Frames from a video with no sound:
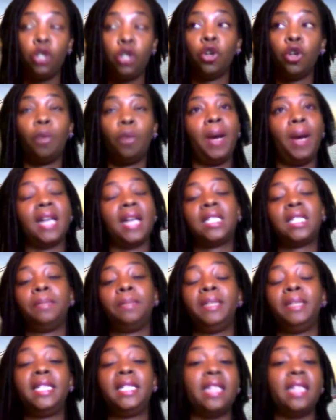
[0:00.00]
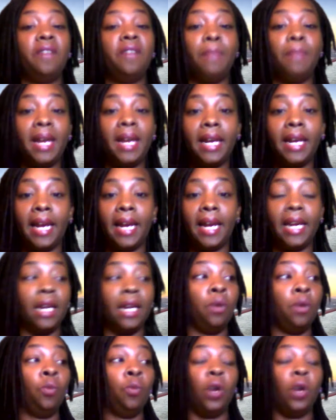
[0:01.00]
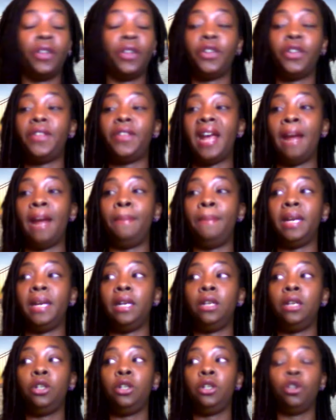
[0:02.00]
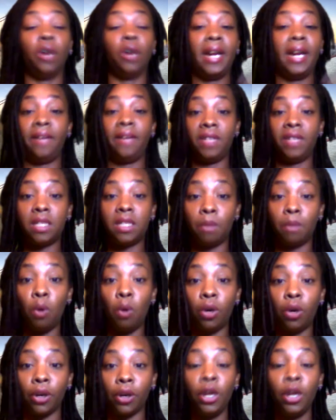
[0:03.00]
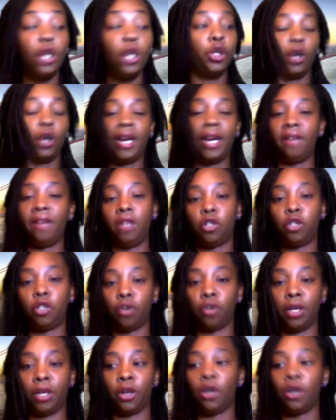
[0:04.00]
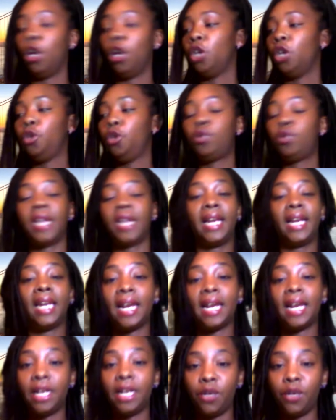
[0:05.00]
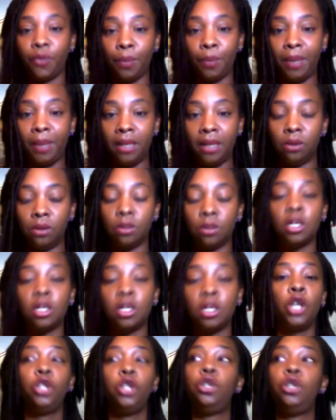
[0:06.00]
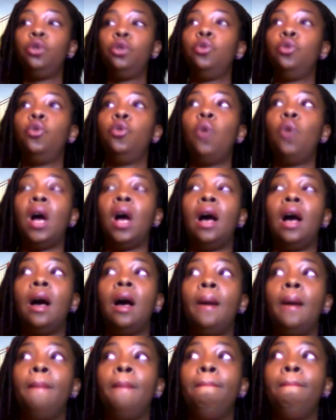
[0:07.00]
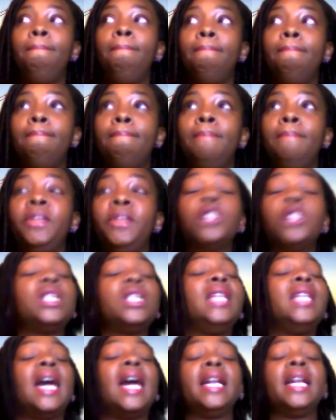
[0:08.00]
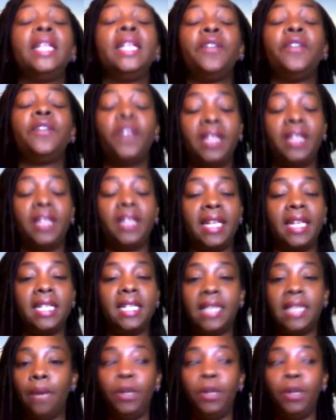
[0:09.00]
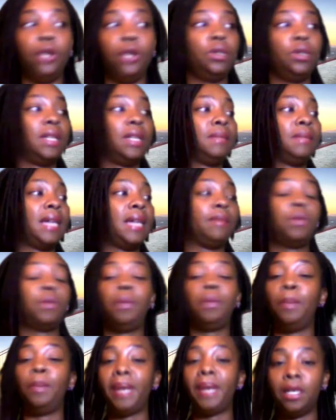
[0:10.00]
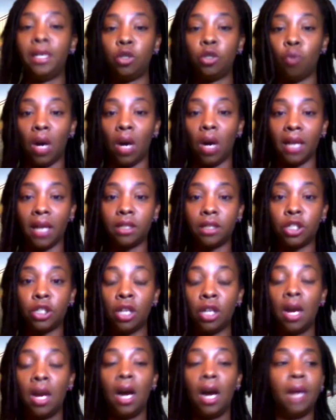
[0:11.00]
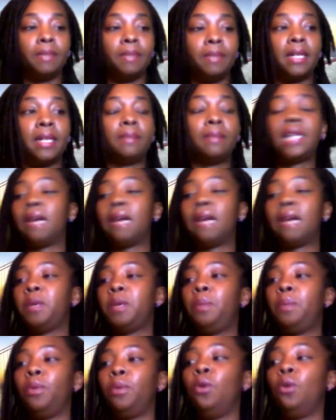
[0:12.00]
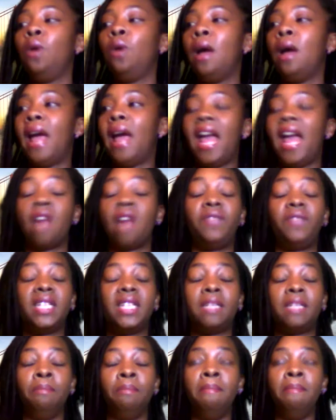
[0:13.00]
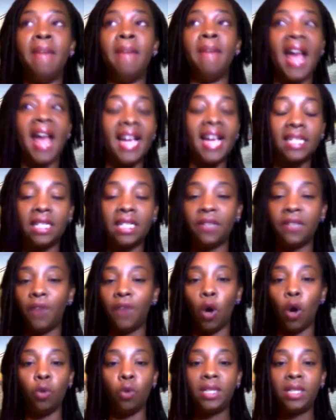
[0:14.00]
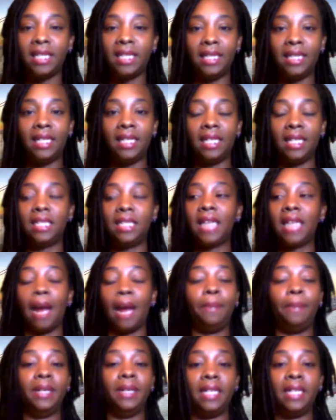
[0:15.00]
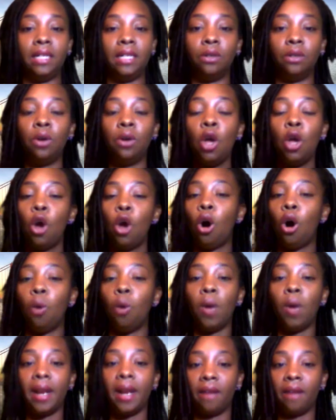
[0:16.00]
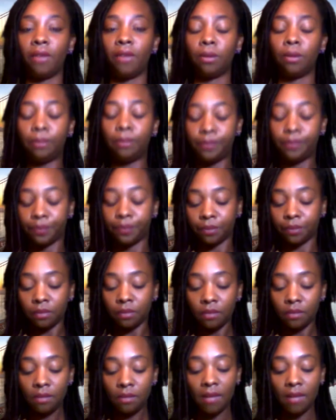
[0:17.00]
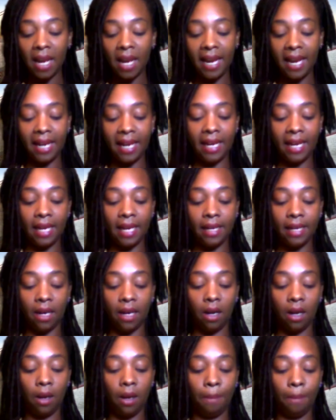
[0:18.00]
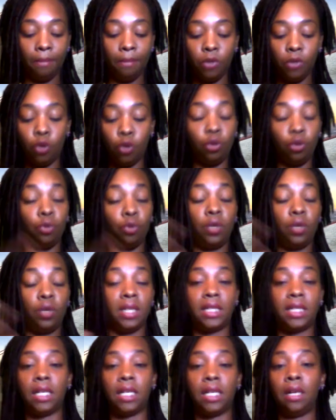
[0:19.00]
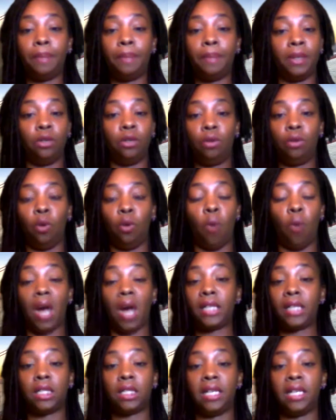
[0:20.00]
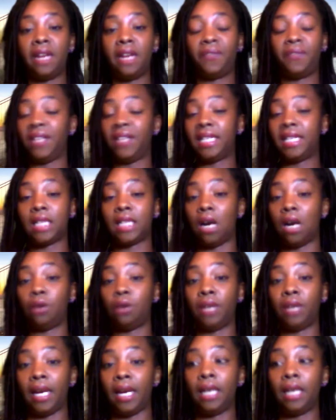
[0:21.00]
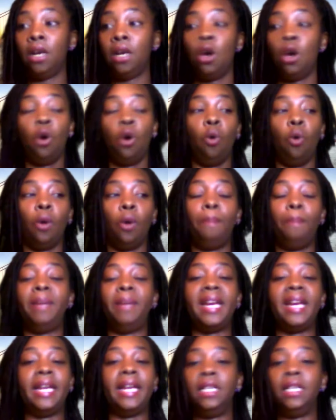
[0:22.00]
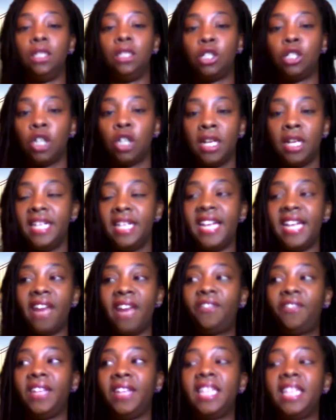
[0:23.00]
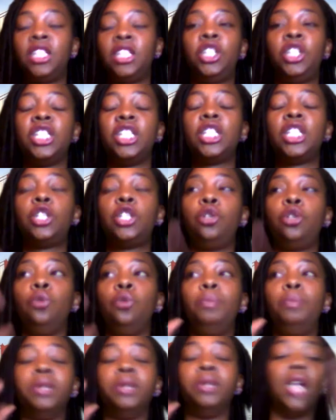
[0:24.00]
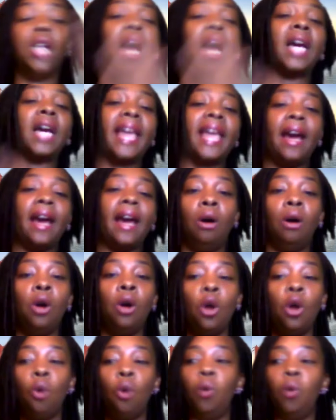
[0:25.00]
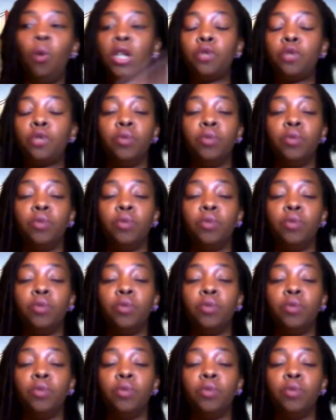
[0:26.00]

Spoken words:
You're possibly self-medicating, whether that be you're a heavy smoker, you're a heavy drinker, you take a lot of different pills, you there's a lot of different things that we do. Sometimes people binge watch, sometimes people have this massive OCD type of deal, or whatever. And you could sit up and you could watch Netflix all day, or binge Netflix, just to block out what's